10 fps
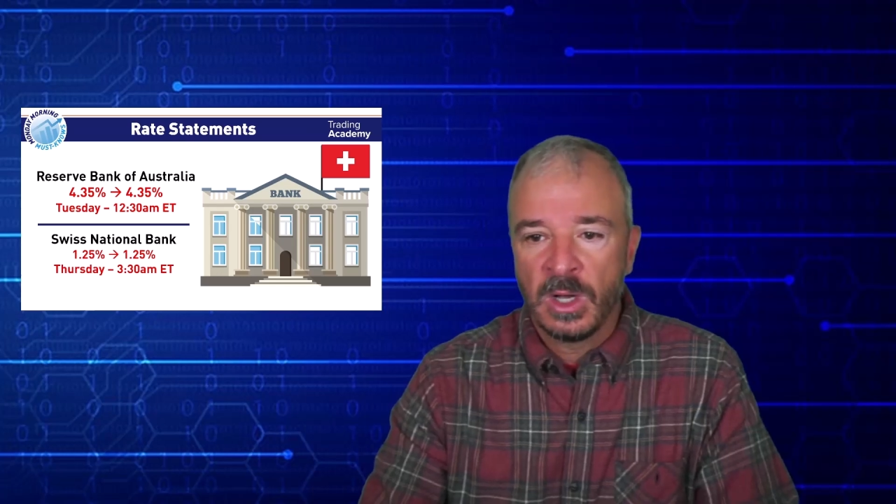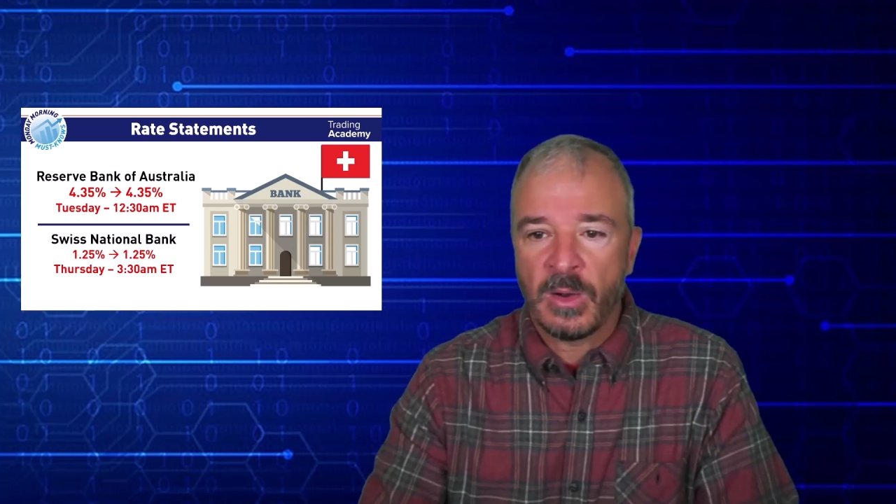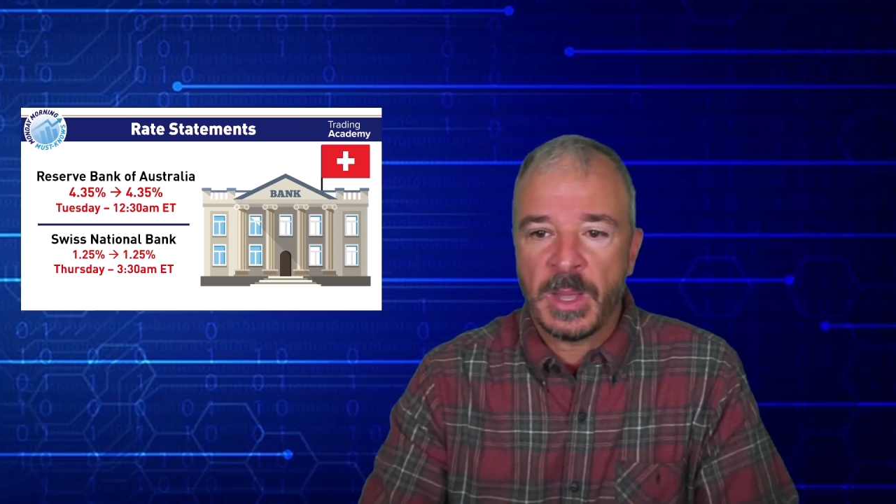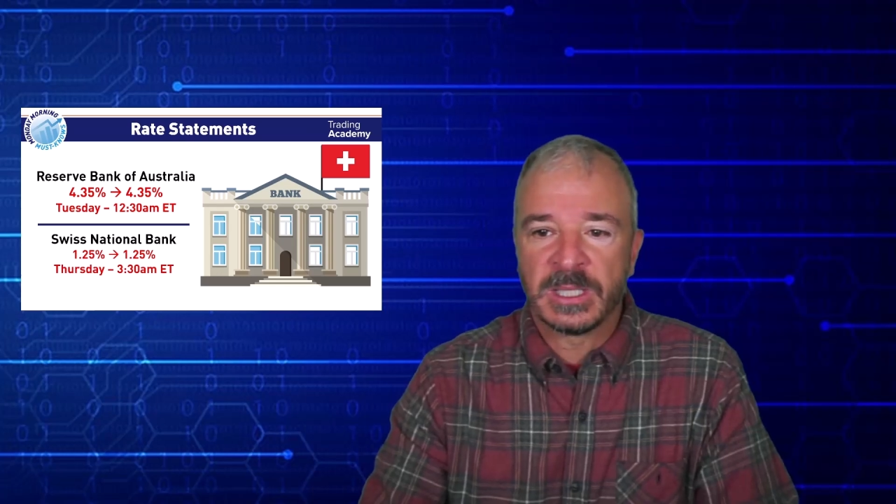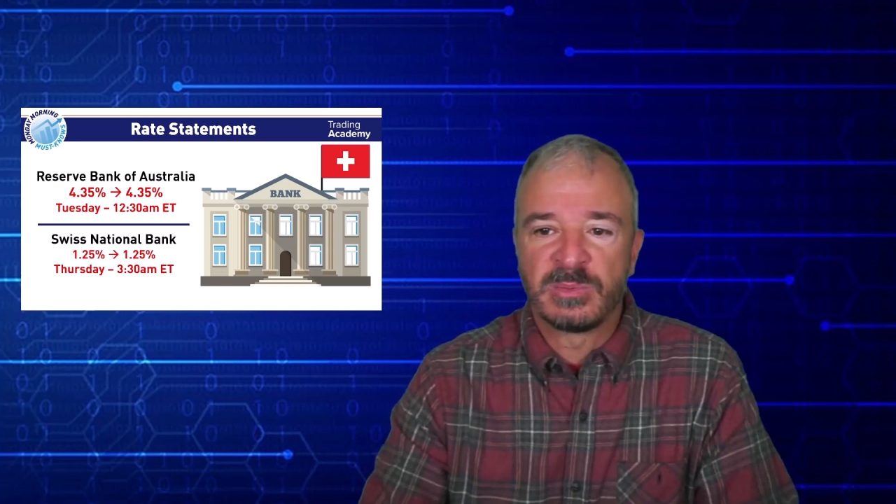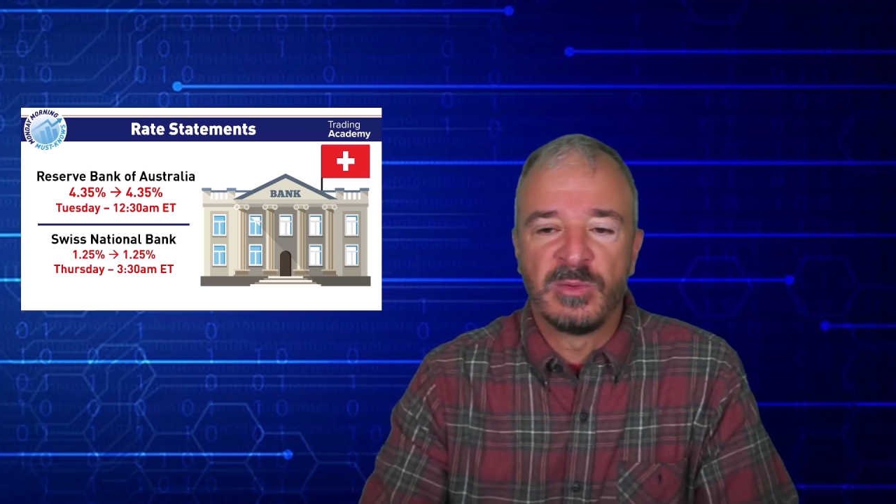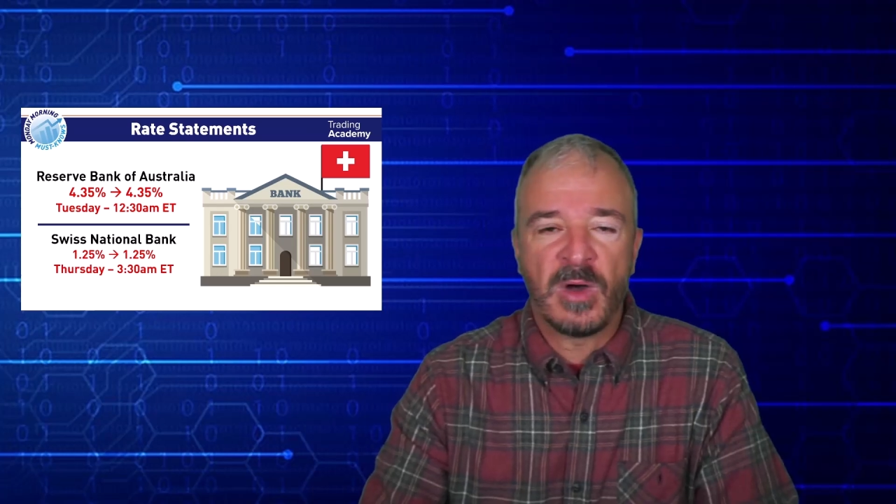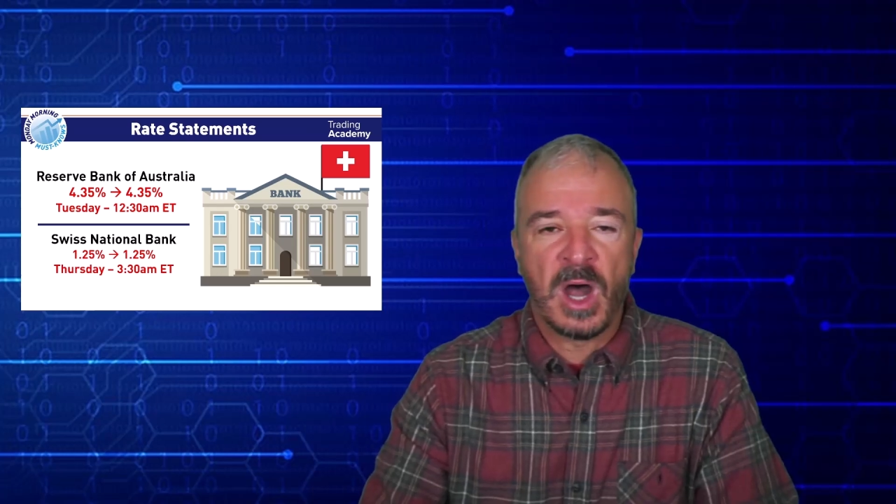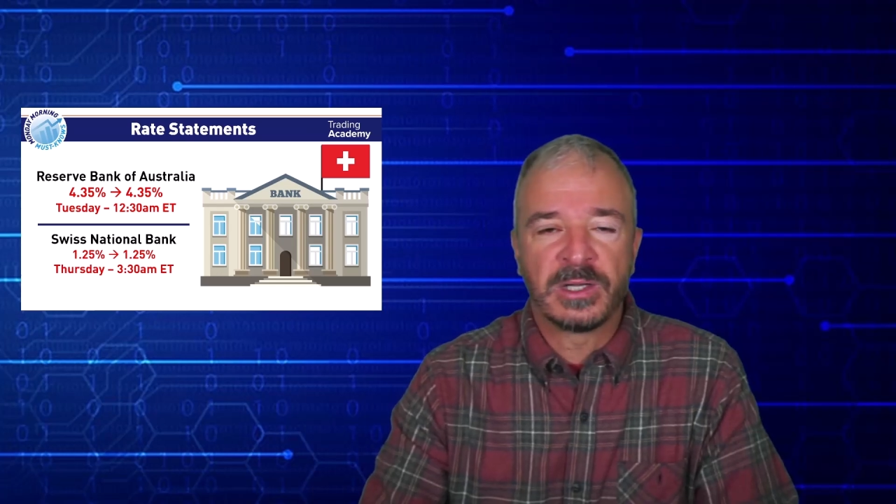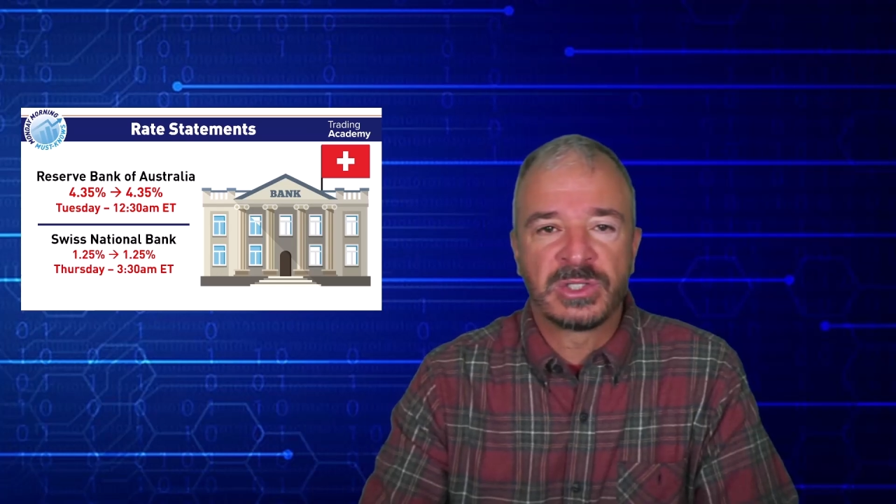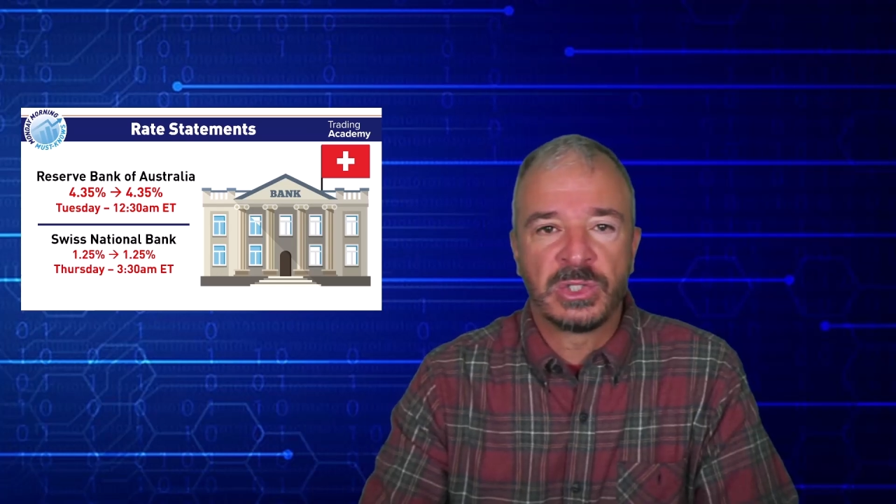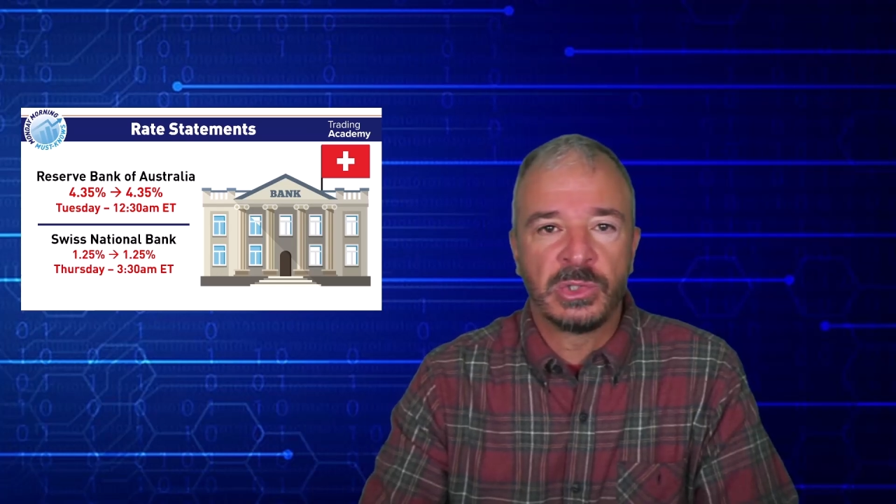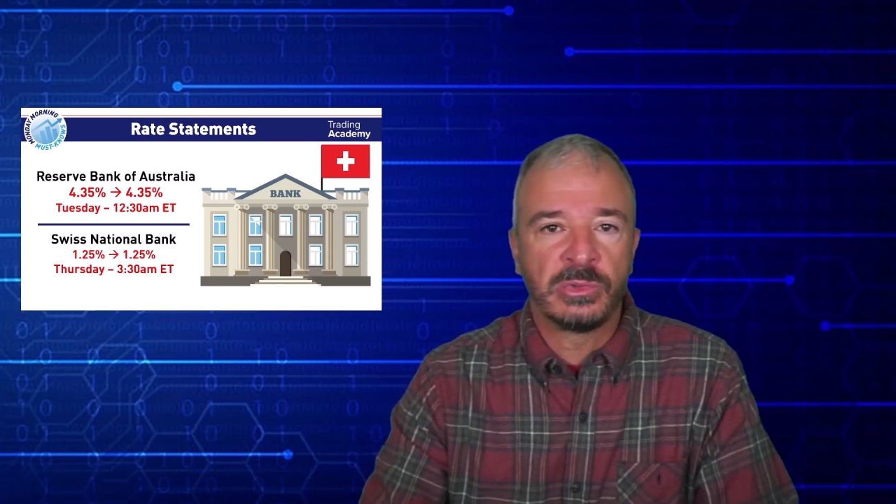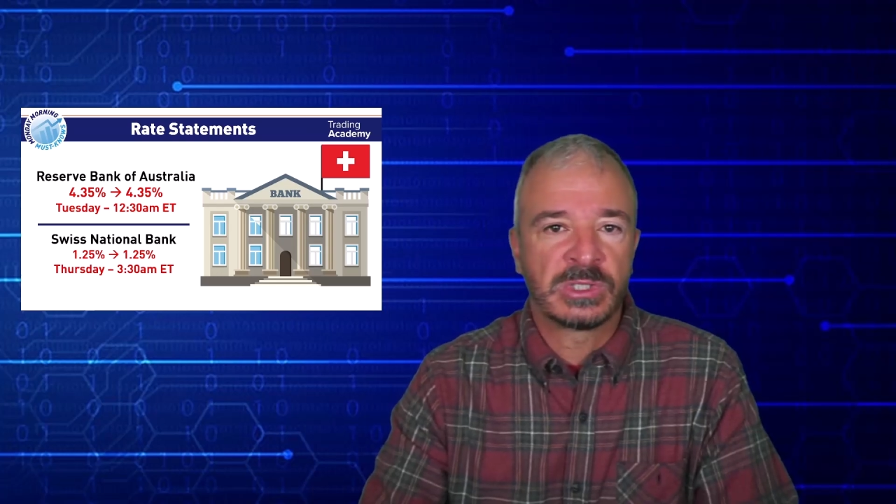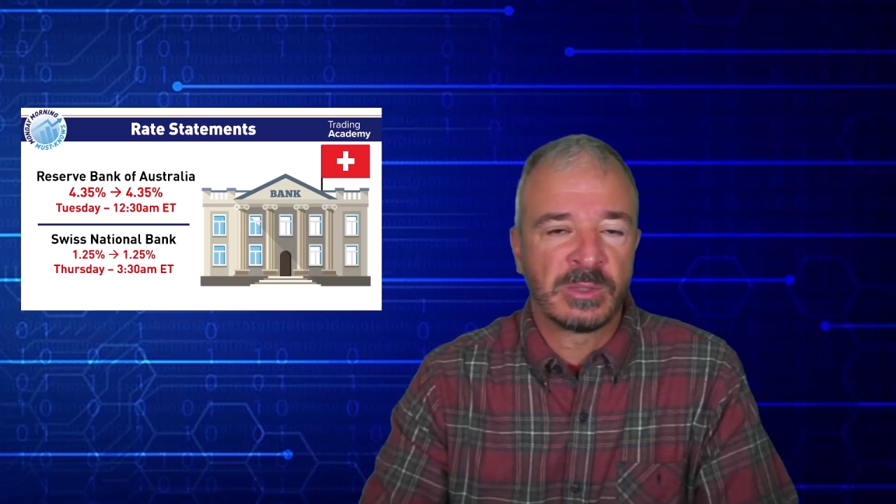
All right, let's move on to